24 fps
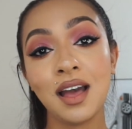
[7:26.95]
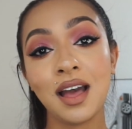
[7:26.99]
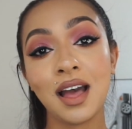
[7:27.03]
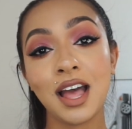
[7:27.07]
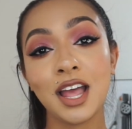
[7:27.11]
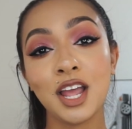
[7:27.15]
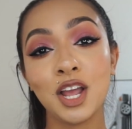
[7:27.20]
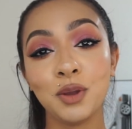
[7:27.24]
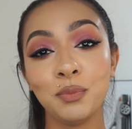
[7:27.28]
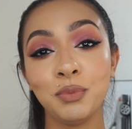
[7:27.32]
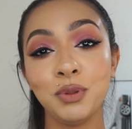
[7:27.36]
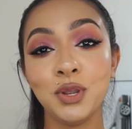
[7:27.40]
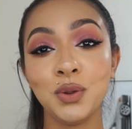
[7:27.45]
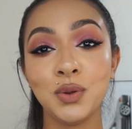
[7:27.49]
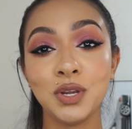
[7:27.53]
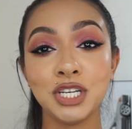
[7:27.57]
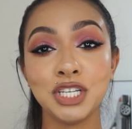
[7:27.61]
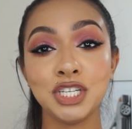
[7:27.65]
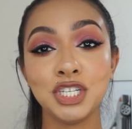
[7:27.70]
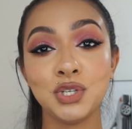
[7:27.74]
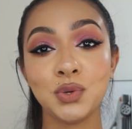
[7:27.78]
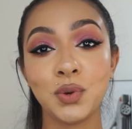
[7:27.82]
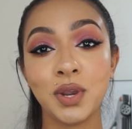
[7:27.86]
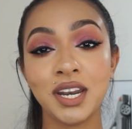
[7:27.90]
I hope you
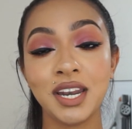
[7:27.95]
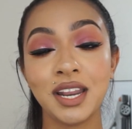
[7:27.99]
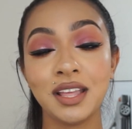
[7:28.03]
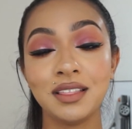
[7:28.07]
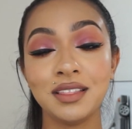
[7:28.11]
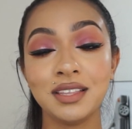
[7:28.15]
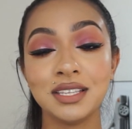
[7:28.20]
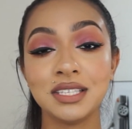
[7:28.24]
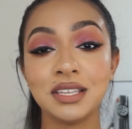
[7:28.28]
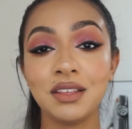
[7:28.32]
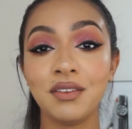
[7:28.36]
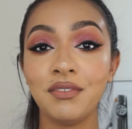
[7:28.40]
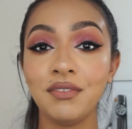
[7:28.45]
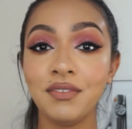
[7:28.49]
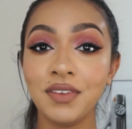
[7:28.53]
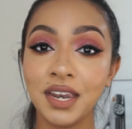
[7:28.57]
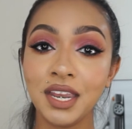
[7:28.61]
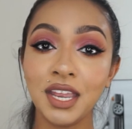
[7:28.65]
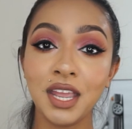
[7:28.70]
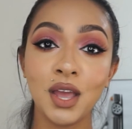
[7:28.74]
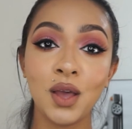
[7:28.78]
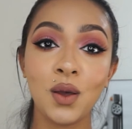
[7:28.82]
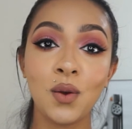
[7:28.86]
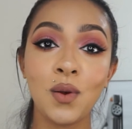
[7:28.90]
enjoyed this
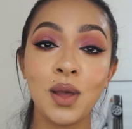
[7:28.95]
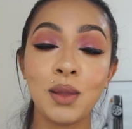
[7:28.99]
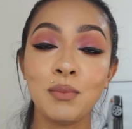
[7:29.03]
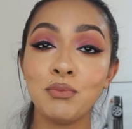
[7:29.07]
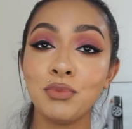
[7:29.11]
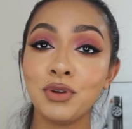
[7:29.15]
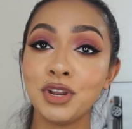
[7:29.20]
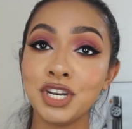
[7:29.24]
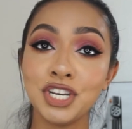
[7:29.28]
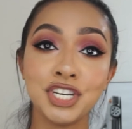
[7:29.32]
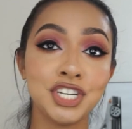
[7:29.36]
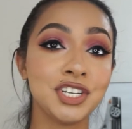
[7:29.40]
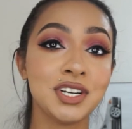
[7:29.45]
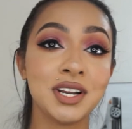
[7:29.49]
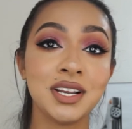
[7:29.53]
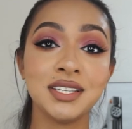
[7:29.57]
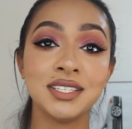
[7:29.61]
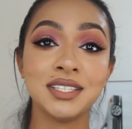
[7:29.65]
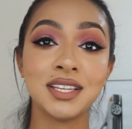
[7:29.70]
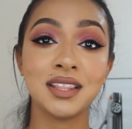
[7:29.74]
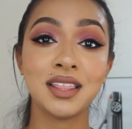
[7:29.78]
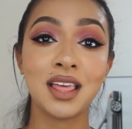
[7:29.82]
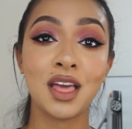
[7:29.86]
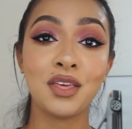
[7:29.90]
video. I'm pretty sure I
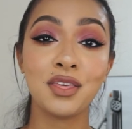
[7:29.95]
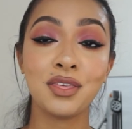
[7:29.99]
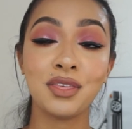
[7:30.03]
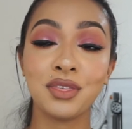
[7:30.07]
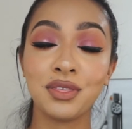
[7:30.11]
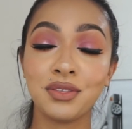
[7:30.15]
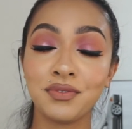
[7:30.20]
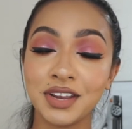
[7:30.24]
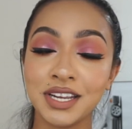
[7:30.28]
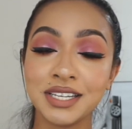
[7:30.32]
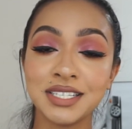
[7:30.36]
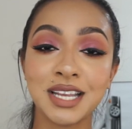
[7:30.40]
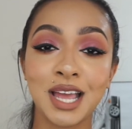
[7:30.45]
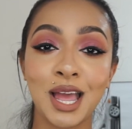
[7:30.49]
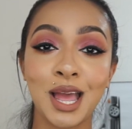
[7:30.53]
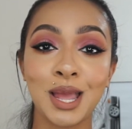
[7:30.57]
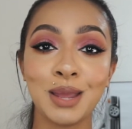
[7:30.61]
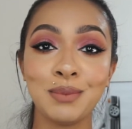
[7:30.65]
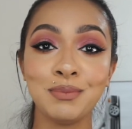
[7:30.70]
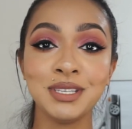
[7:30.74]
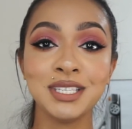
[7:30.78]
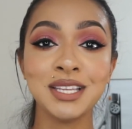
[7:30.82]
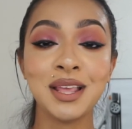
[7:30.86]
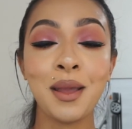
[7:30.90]
said that three
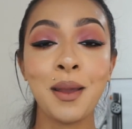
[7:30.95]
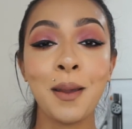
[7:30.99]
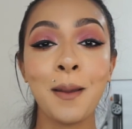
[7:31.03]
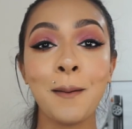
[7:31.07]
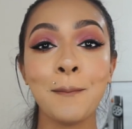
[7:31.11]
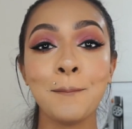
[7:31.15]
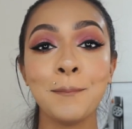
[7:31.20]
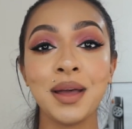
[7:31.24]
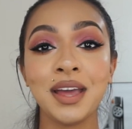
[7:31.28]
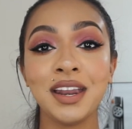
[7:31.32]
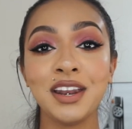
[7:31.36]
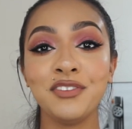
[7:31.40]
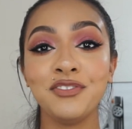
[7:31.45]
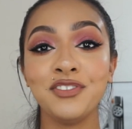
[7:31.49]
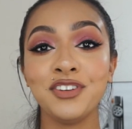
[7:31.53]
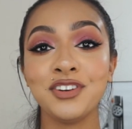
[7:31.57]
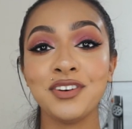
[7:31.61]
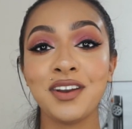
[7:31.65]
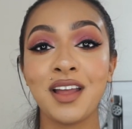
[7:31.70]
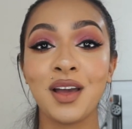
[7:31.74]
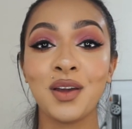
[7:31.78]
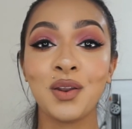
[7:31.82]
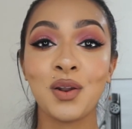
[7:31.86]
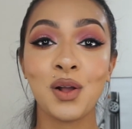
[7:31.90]
times, but if you're
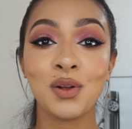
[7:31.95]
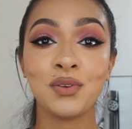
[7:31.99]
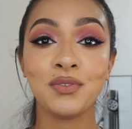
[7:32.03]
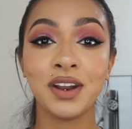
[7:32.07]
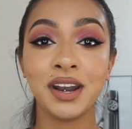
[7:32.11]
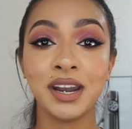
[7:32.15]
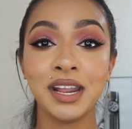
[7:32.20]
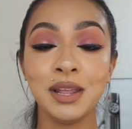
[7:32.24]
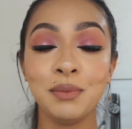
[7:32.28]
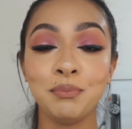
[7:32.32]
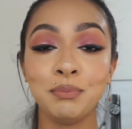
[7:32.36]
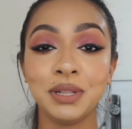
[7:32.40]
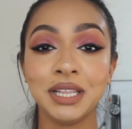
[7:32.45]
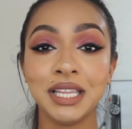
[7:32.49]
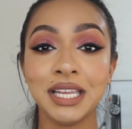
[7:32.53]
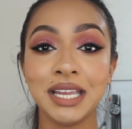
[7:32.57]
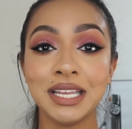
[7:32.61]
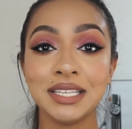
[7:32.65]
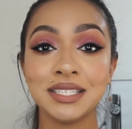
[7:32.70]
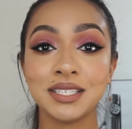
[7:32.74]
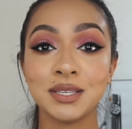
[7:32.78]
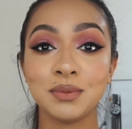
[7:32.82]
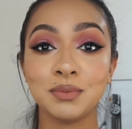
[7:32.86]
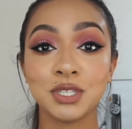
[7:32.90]
not already,
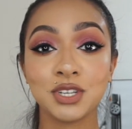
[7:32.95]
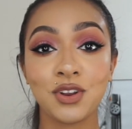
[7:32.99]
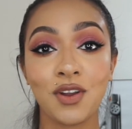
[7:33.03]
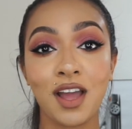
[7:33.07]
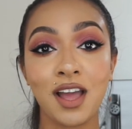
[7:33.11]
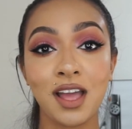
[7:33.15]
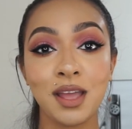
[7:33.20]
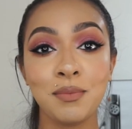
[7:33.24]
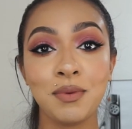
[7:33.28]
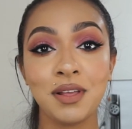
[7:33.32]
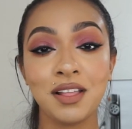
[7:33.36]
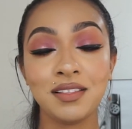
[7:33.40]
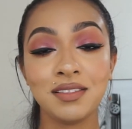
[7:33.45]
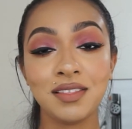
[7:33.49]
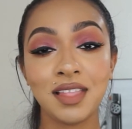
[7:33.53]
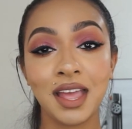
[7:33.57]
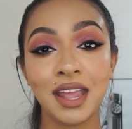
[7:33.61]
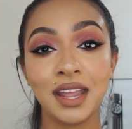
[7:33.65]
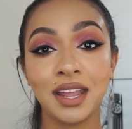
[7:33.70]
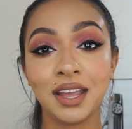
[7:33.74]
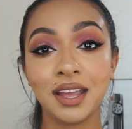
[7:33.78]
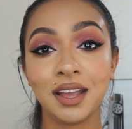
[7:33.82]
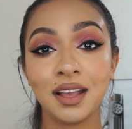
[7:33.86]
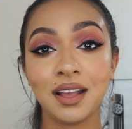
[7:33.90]
please subscribe,
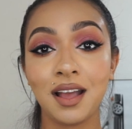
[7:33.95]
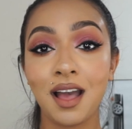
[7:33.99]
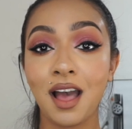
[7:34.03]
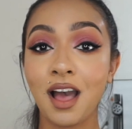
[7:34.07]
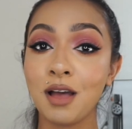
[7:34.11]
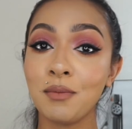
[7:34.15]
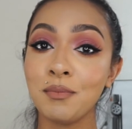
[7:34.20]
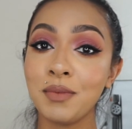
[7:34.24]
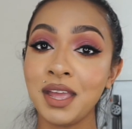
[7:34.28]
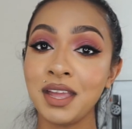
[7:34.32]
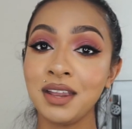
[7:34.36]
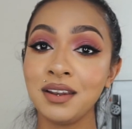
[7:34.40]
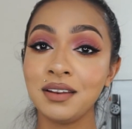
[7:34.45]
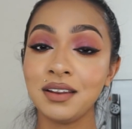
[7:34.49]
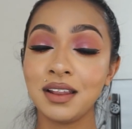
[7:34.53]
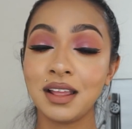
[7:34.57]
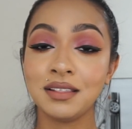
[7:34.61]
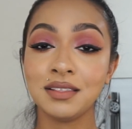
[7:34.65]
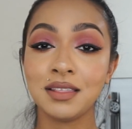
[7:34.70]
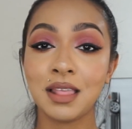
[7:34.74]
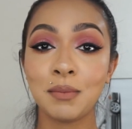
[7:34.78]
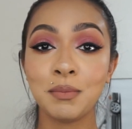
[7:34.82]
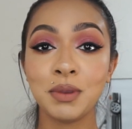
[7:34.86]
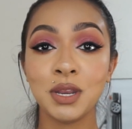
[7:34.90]
like, comment,
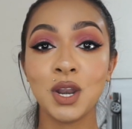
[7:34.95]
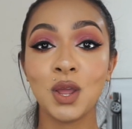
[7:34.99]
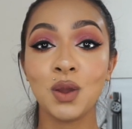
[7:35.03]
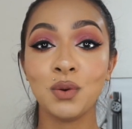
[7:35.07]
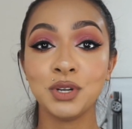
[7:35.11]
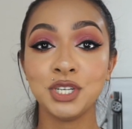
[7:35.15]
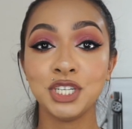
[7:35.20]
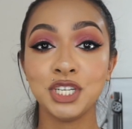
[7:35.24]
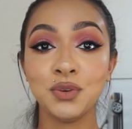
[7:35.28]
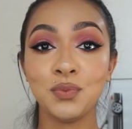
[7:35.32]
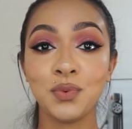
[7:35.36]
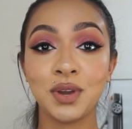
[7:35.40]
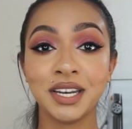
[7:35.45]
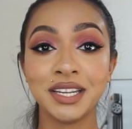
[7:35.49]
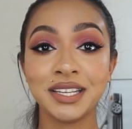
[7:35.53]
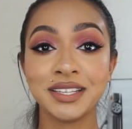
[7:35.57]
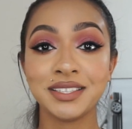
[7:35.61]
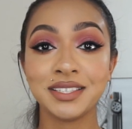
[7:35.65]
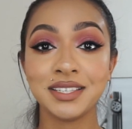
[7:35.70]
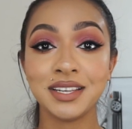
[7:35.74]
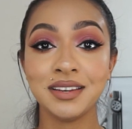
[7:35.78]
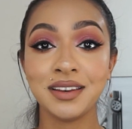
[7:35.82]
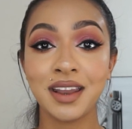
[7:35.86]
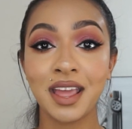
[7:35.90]
and let me know what you want to
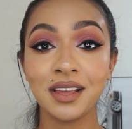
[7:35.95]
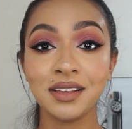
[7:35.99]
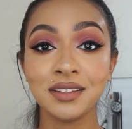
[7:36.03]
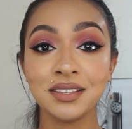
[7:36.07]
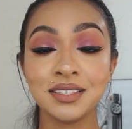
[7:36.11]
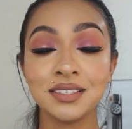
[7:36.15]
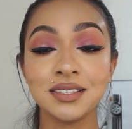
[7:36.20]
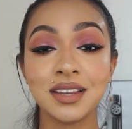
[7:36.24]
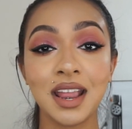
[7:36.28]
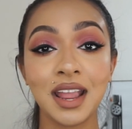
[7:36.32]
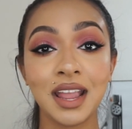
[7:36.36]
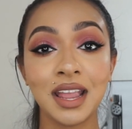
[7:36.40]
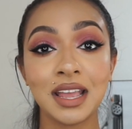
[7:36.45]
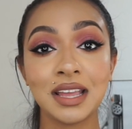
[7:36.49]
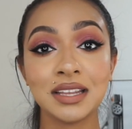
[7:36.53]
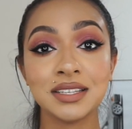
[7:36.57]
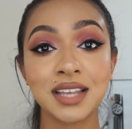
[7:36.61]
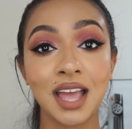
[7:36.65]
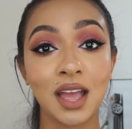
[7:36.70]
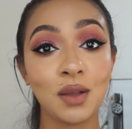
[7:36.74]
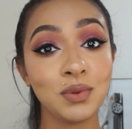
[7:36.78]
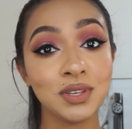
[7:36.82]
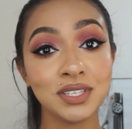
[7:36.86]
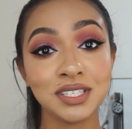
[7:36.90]
see next, and
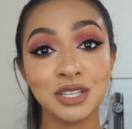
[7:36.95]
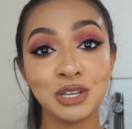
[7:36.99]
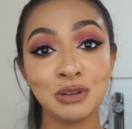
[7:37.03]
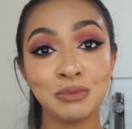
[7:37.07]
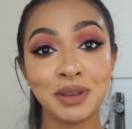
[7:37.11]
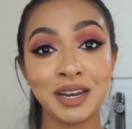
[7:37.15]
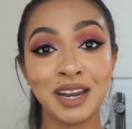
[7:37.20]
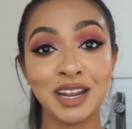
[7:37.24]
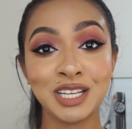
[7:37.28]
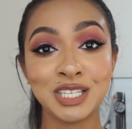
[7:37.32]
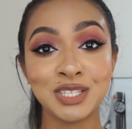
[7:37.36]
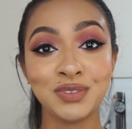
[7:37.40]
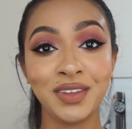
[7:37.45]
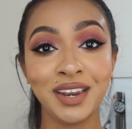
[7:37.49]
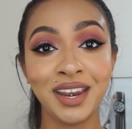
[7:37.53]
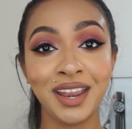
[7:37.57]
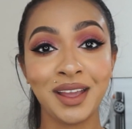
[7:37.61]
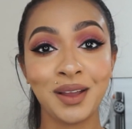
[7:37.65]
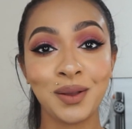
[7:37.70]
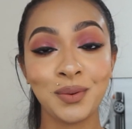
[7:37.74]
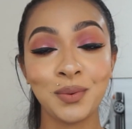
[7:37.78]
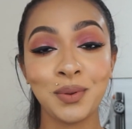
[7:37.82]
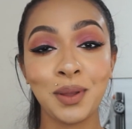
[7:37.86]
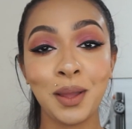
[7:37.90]
I will see you in my next
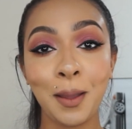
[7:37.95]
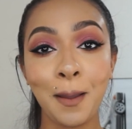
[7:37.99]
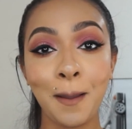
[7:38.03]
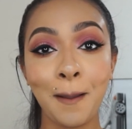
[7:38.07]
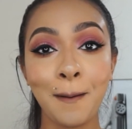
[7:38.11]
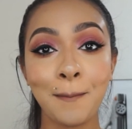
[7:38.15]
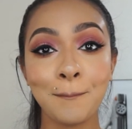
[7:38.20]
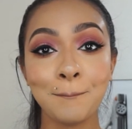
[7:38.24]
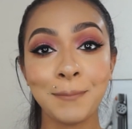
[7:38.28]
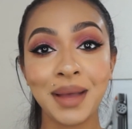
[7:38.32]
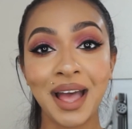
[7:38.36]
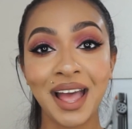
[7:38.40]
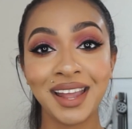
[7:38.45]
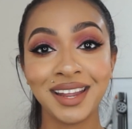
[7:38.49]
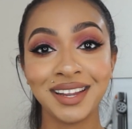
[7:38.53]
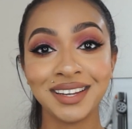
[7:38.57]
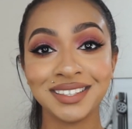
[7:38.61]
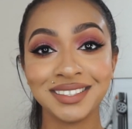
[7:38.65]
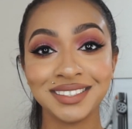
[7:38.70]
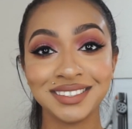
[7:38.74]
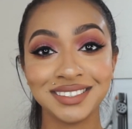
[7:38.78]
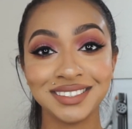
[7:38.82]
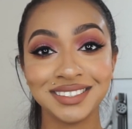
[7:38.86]
video. Bye.